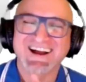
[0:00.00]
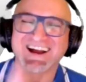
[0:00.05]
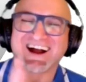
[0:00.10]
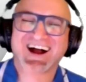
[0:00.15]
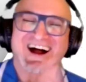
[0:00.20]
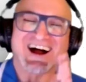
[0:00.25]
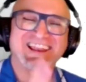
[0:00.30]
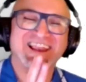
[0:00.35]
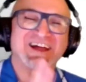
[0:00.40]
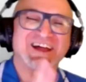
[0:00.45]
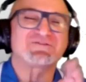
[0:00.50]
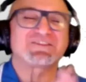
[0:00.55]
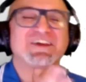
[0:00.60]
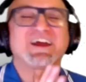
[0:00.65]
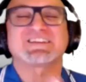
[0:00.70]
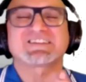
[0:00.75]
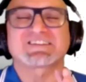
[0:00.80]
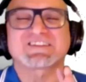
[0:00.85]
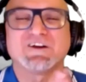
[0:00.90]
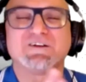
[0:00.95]
I love
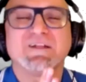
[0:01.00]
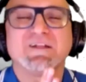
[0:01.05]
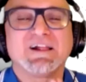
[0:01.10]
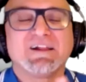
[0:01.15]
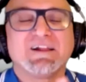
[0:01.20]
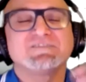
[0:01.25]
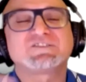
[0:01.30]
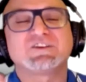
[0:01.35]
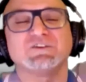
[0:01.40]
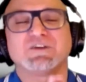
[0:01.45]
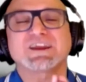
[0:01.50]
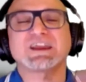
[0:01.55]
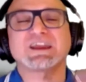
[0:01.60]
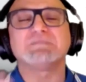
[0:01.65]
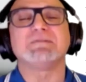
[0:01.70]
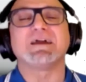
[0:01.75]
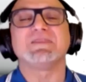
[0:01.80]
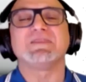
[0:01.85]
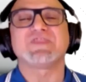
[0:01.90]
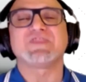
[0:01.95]
that. So, do you
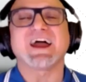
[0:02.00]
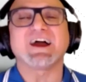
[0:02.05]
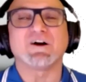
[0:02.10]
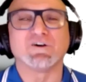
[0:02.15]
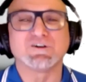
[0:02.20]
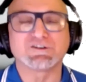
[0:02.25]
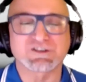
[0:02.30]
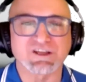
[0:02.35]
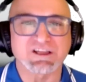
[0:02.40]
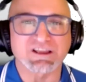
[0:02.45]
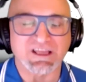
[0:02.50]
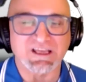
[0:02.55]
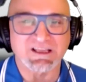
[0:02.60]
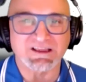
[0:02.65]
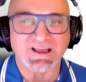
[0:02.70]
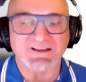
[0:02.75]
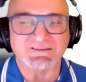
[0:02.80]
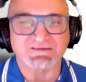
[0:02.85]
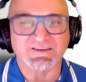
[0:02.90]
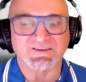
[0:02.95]
recommend that, or do you think
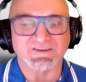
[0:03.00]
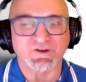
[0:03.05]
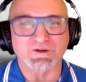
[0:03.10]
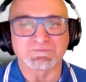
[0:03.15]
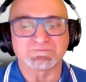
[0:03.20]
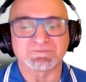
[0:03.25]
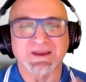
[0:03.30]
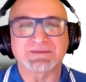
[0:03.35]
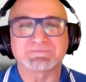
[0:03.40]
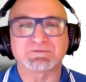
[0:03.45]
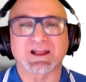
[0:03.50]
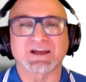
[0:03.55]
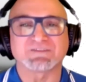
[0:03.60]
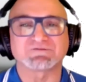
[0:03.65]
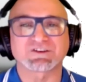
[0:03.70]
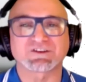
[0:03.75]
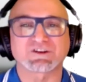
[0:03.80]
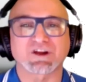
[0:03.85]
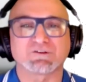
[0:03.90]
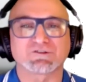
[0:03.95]
that certain people have
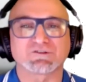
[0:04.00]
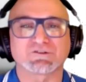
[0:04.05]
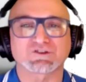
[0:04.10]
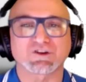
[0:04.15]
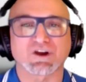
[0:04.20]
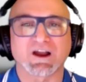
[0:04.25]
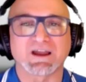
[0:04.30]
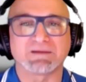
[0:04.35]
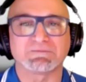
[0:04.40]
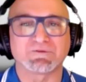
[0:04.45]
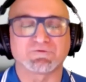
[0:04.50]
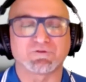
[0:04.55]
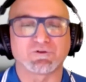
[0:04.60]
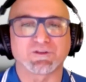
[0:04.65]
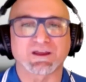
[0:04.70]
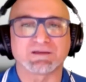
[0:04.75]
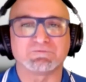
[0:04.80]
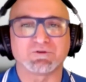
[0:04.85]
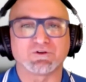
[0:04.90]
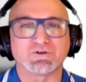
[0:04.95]
to go and try it before
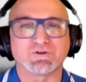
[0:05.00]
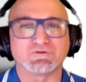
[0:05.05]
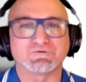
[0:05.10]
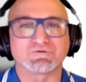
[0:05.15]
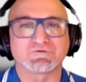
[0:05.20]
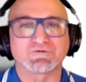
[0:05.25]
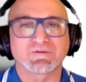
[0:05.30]
they move?